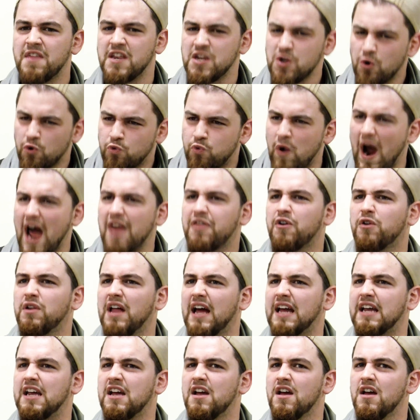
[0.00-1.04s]
then you'd rather
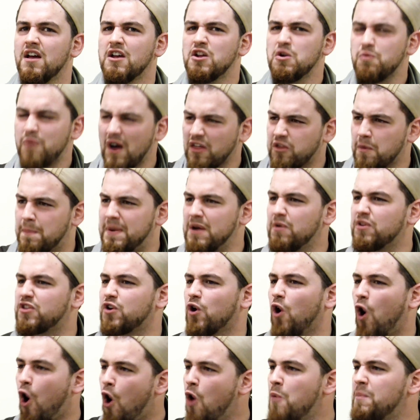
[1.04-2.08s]
be
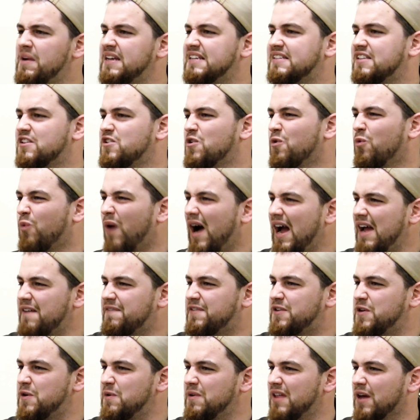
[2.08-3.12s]
with your homies than your
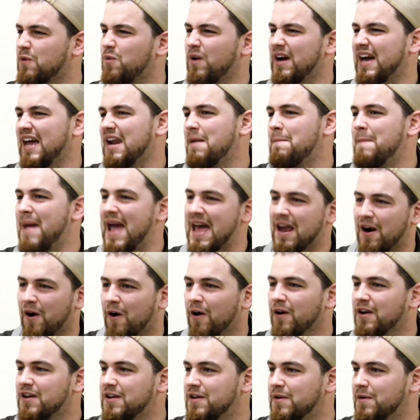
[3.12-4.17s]
wife, dude. Like what kind of man
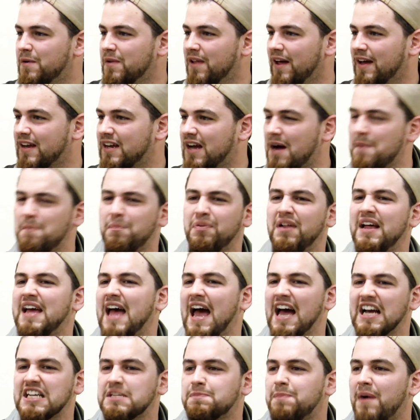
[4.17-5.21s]
are you? Like come play
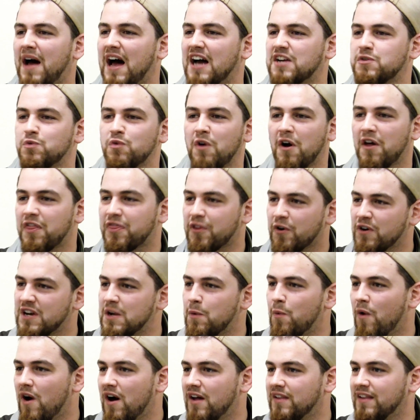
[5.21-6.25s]
Xbox. We're all
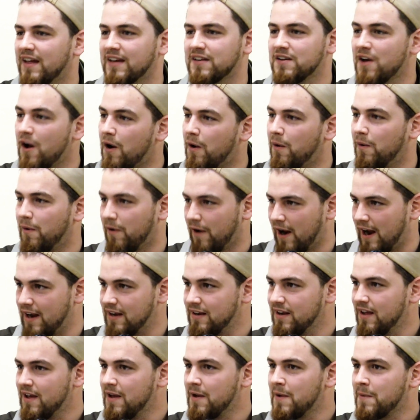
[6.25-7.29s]
31. Like no,
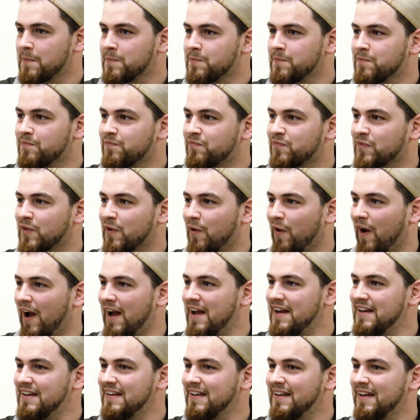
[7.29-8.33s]
right?
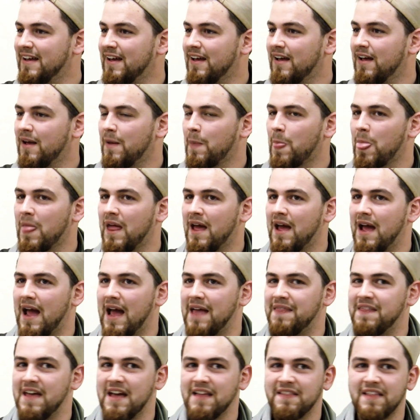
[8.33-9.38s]
Right?
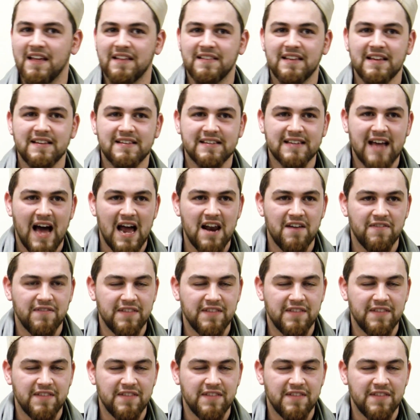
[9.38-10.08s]
This